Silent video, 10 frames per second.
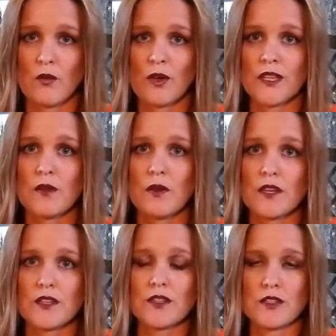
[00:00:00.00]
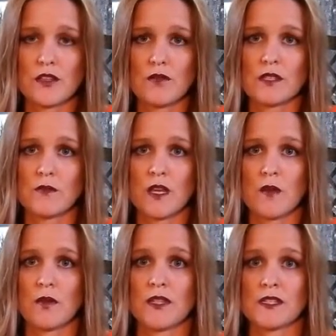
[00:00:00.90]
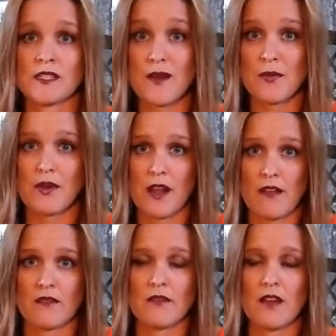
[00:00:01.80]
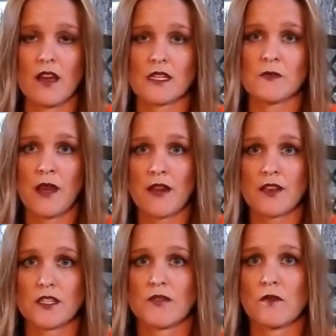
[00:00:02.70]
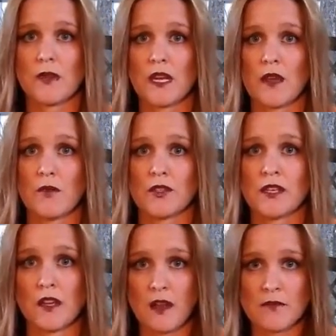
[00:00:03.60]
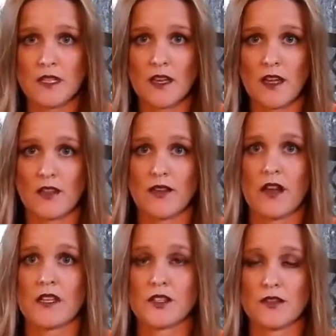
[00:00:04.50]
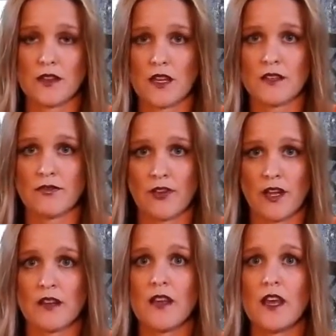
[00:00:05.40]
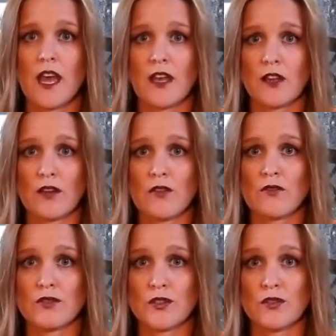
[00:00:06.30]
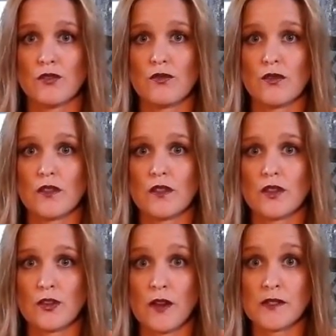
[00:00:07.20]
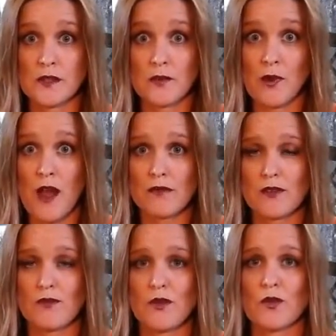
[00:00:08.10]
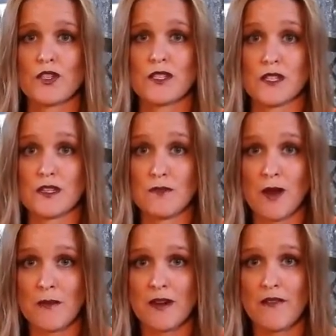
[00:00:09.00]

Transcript: What they wanted to do was be able to separate us parents from being able to come together as a united front and go to the crux of the problem, which is the Department